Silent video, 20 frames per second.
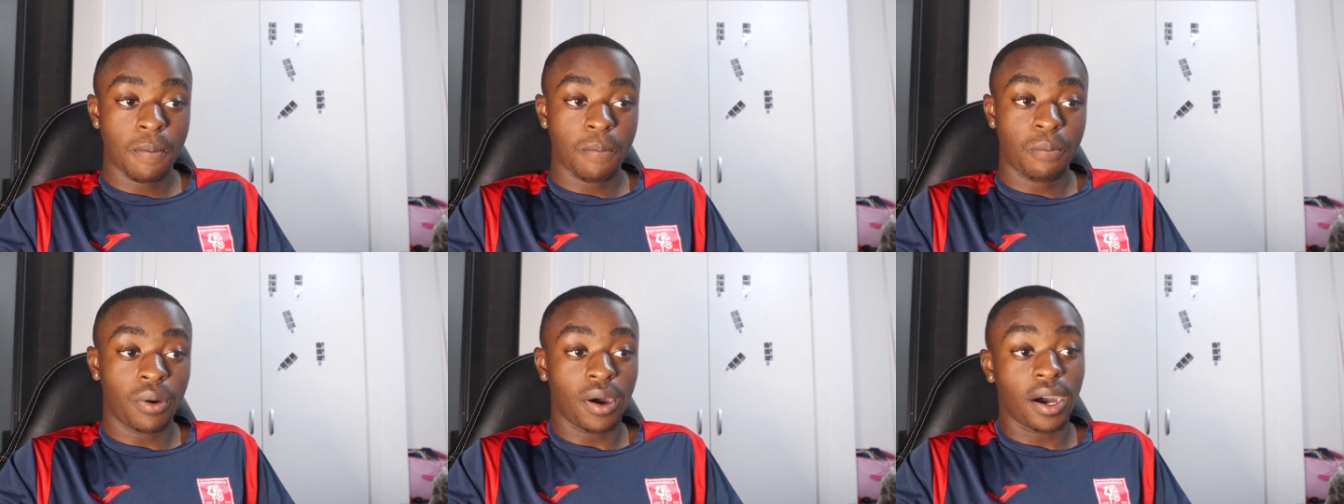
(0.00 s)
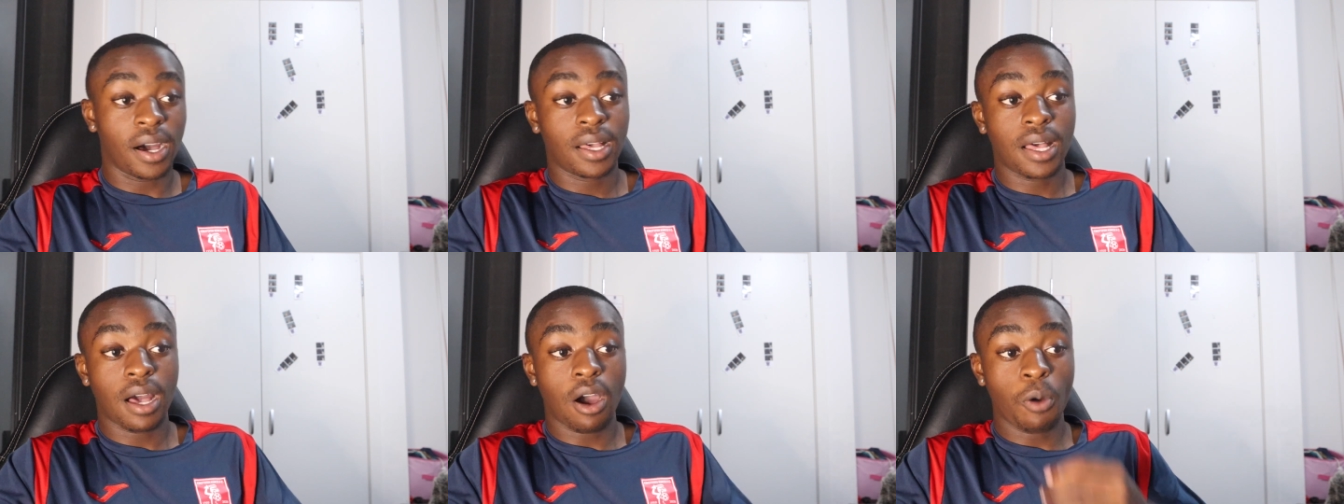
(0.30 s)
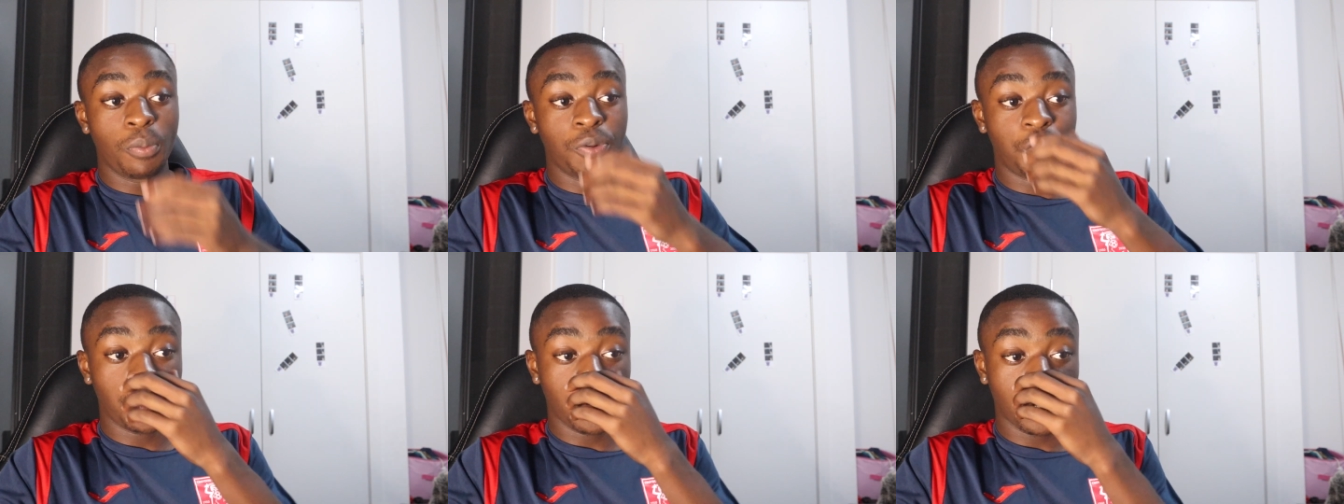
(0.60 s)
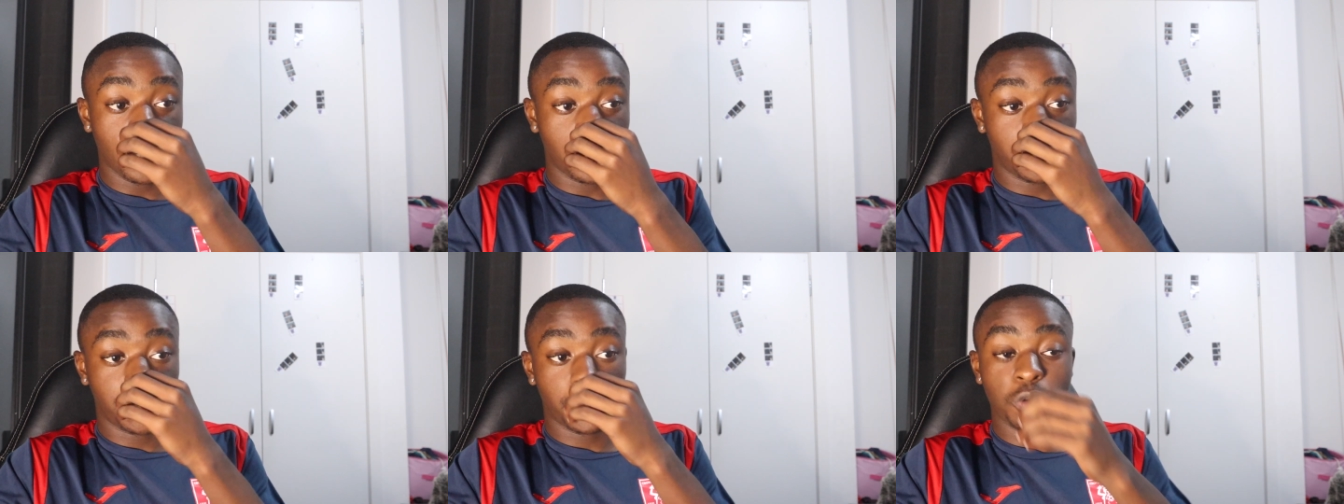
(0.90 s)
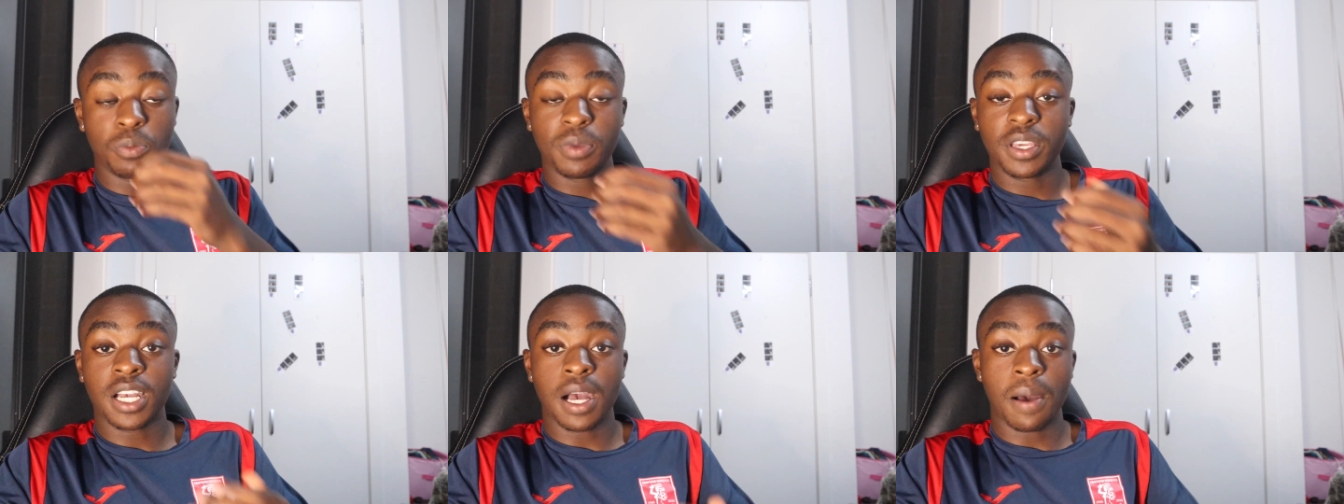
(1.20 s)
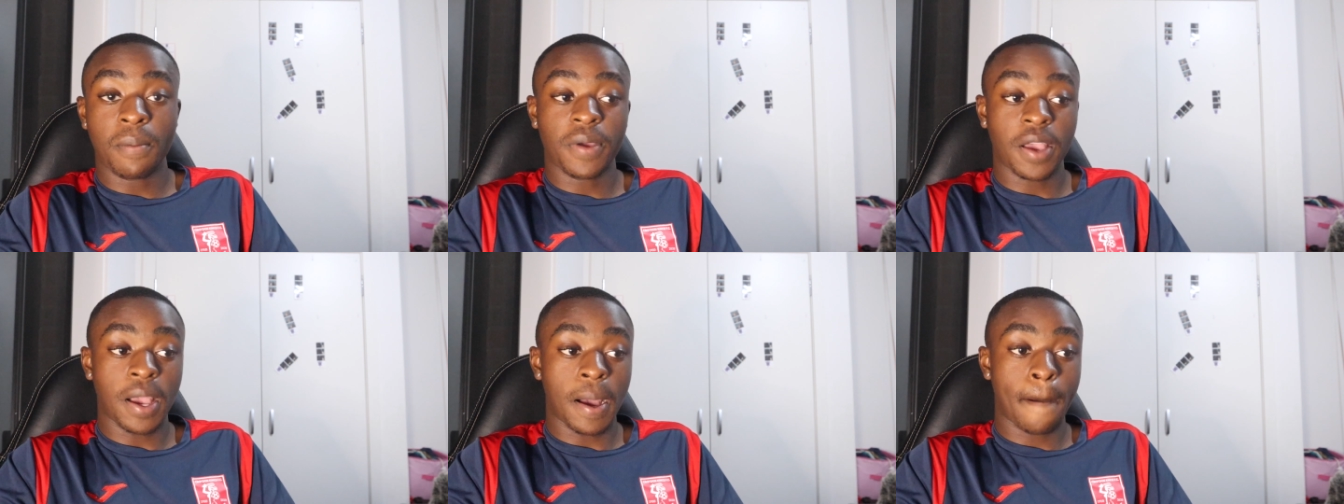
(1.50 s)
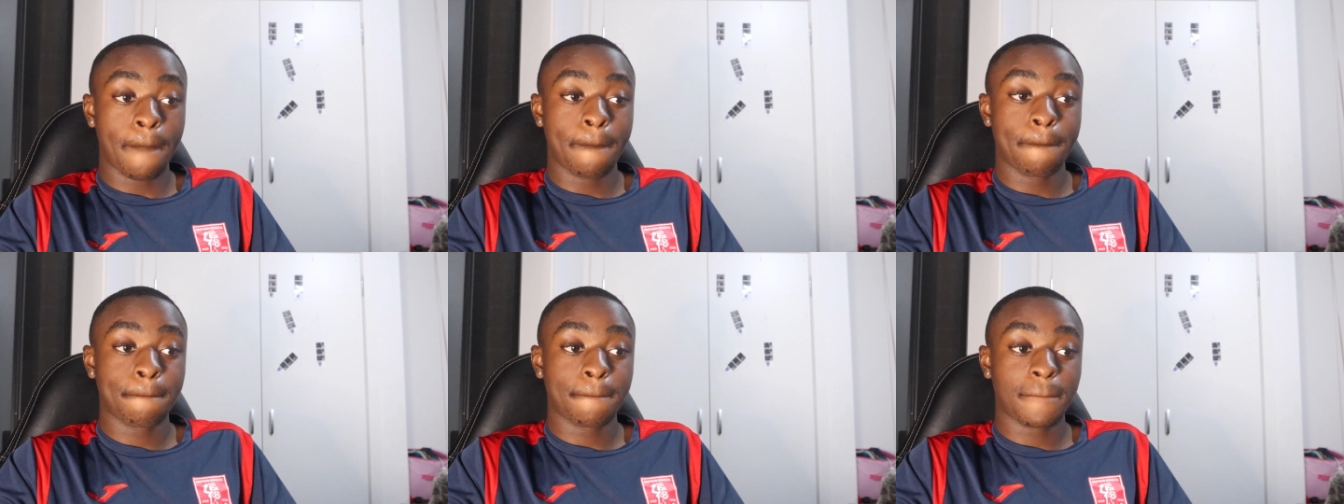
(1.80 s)
But opportunities should be coming
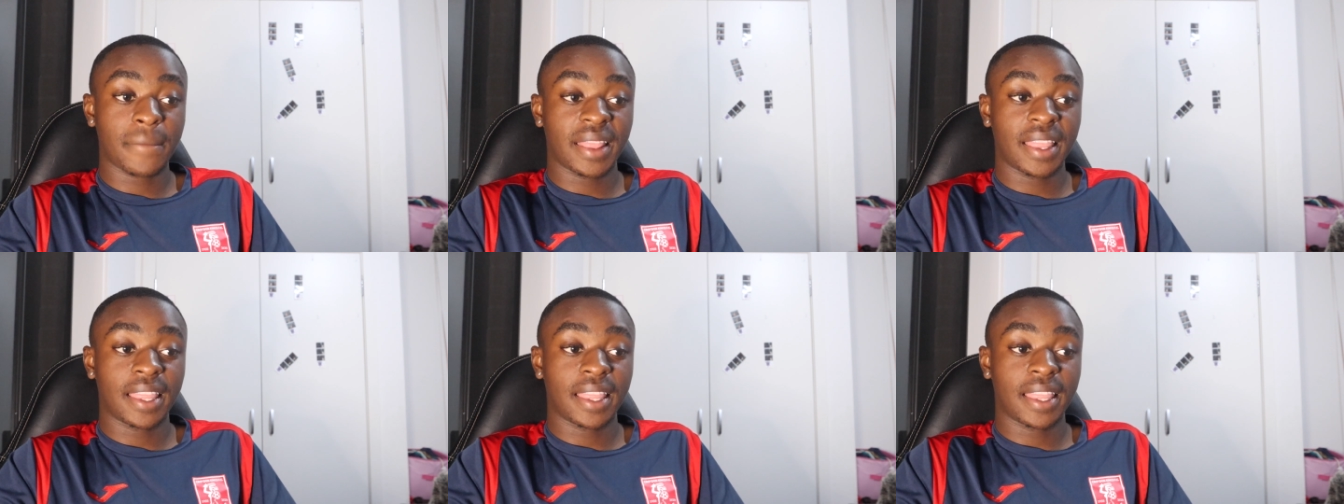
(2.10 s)
up